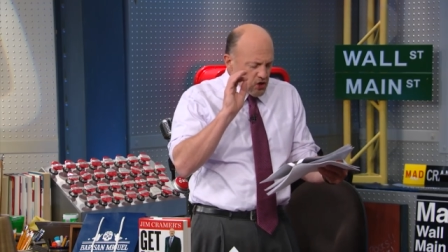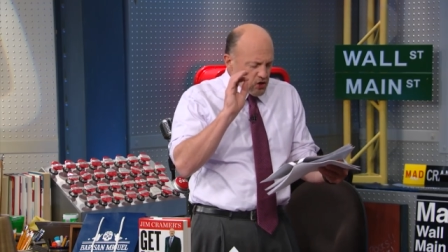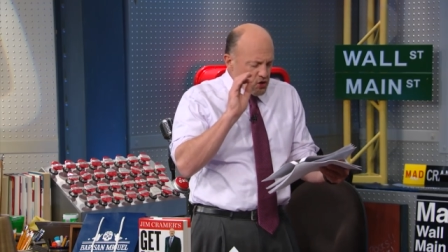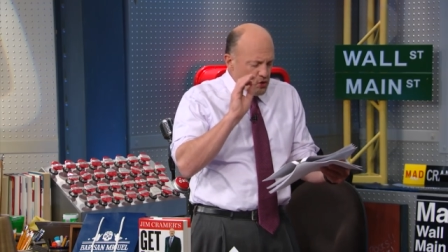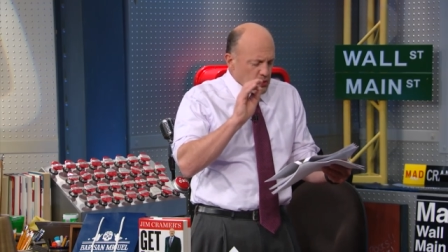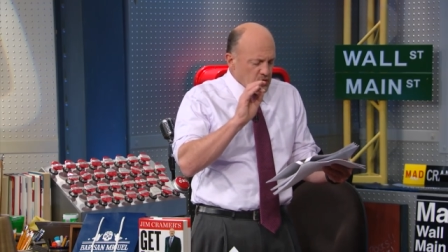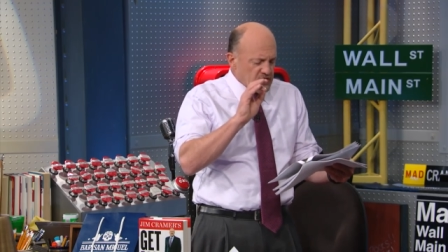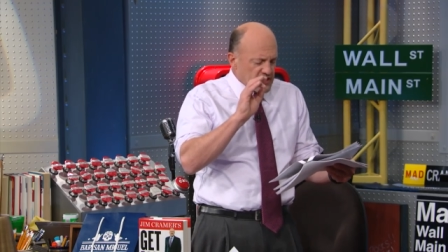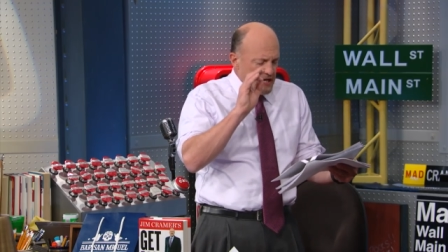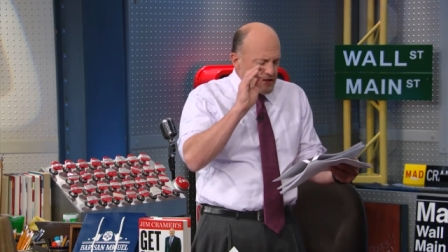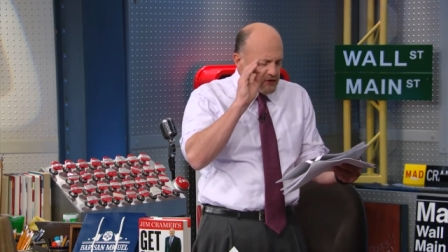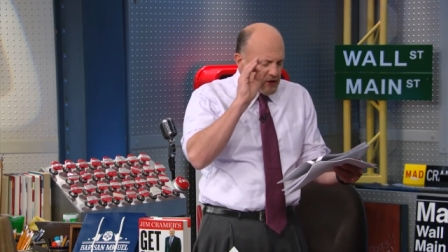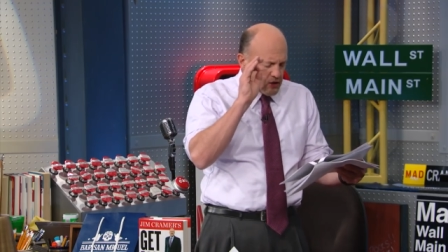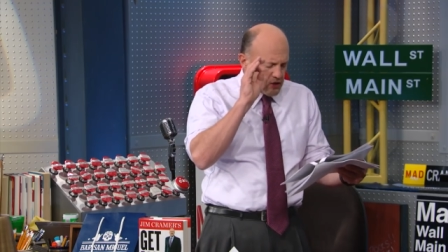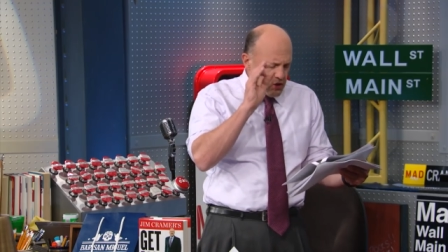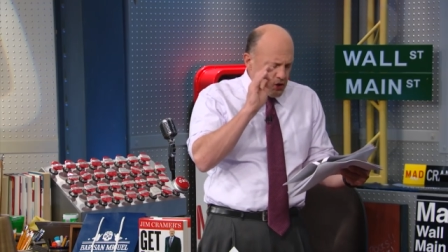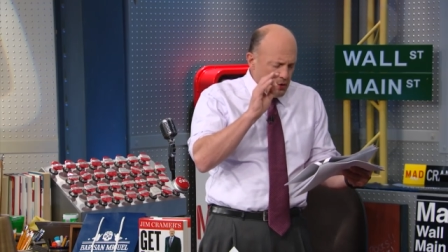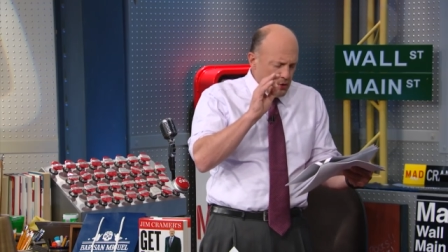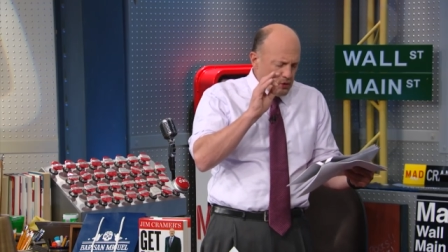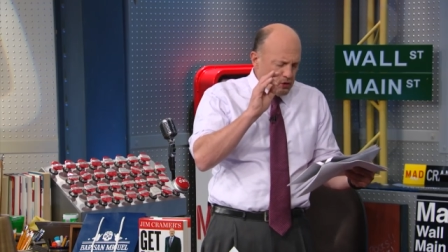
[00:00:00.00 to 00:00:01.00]
you said
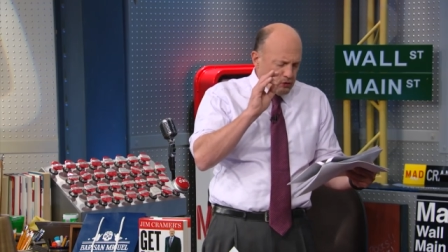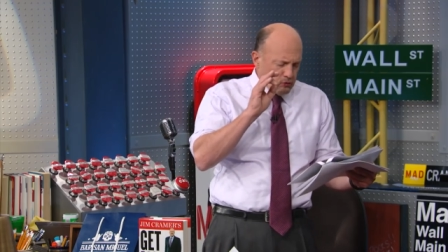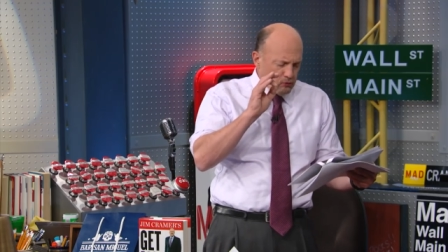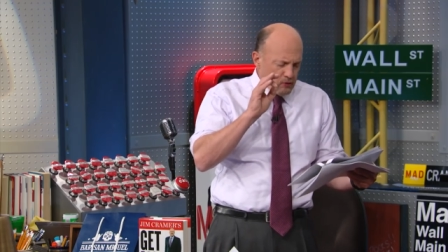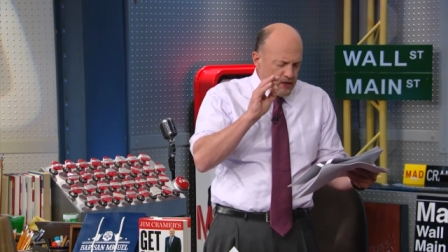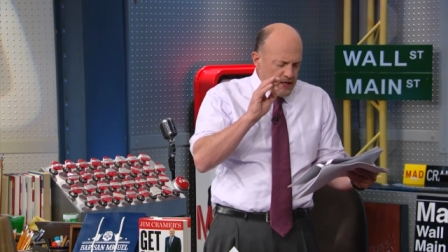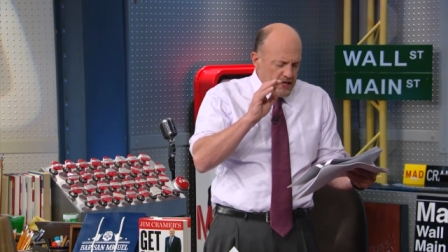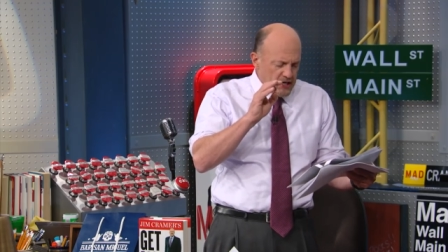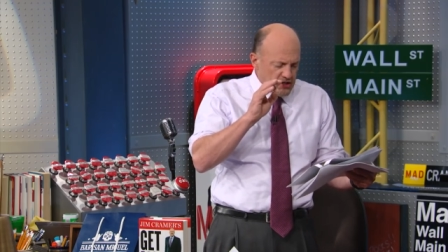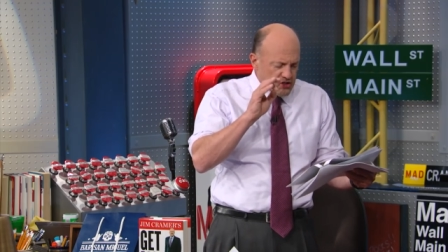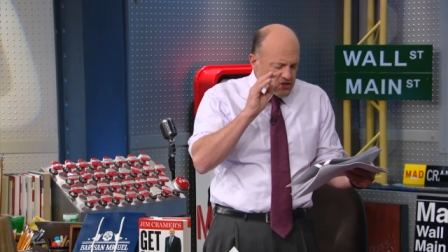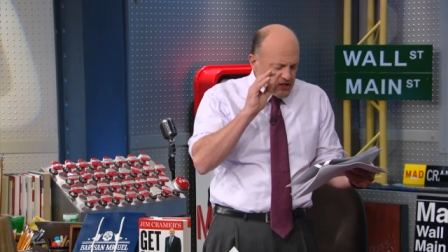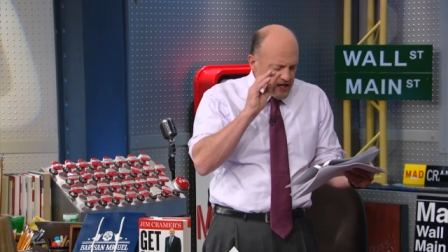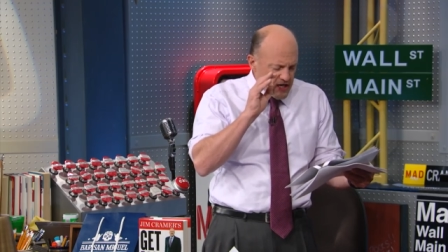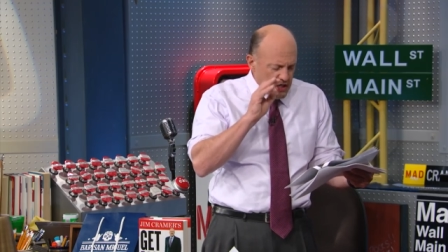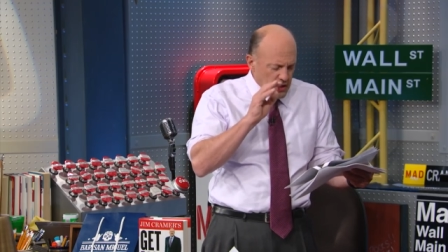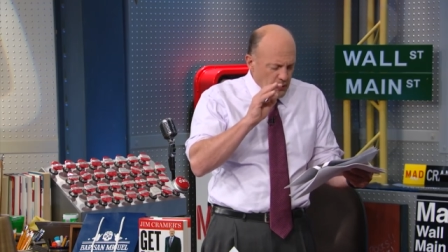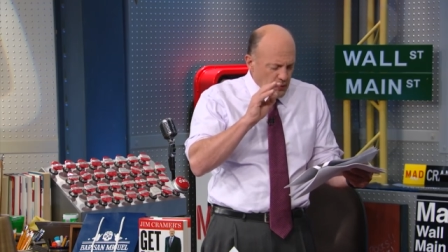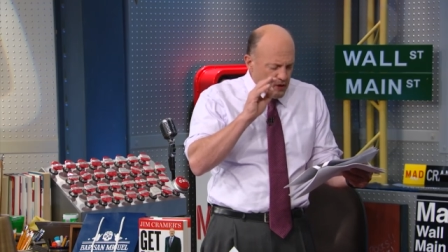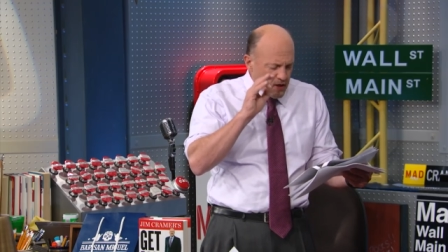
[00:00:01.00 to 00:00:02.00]
that Q3,
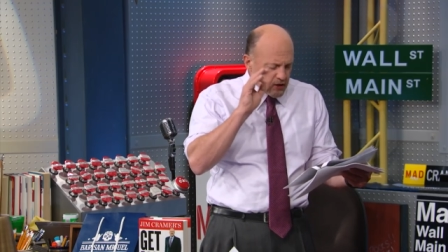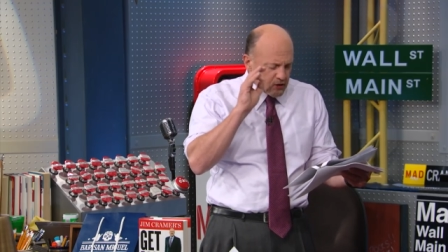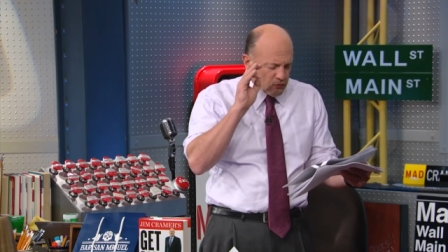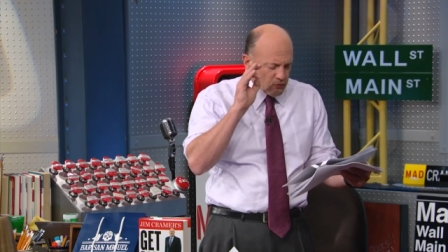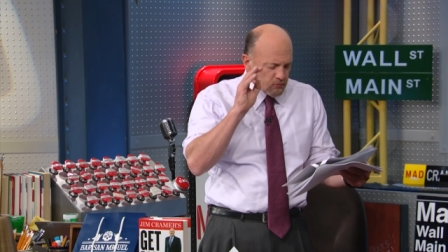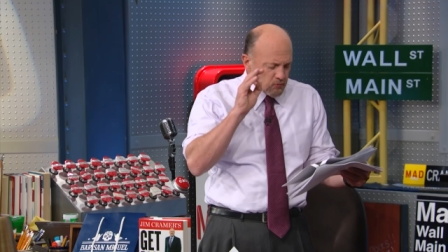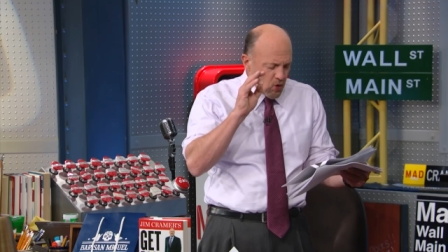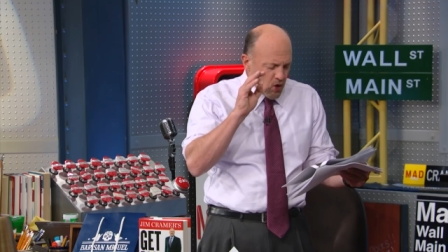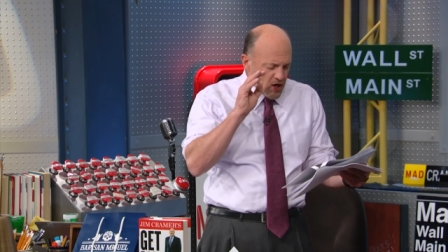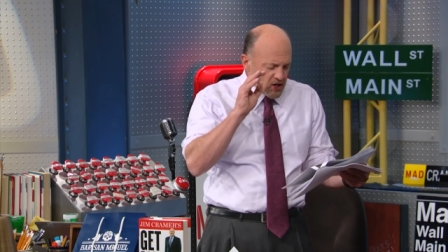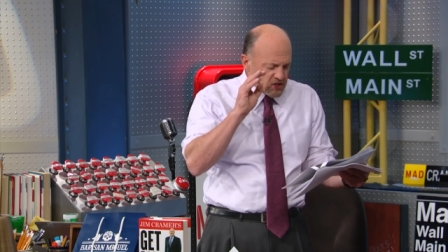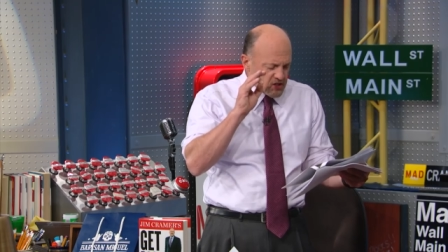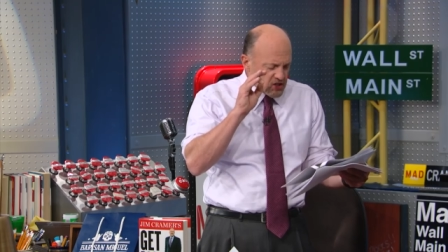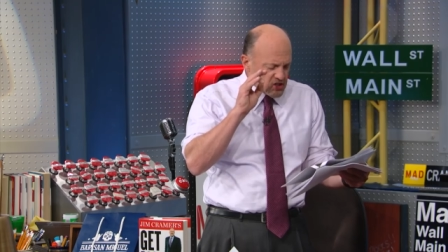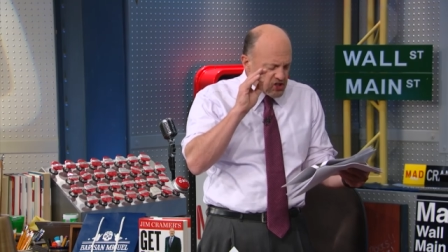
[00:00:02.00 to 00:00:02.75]
January through March,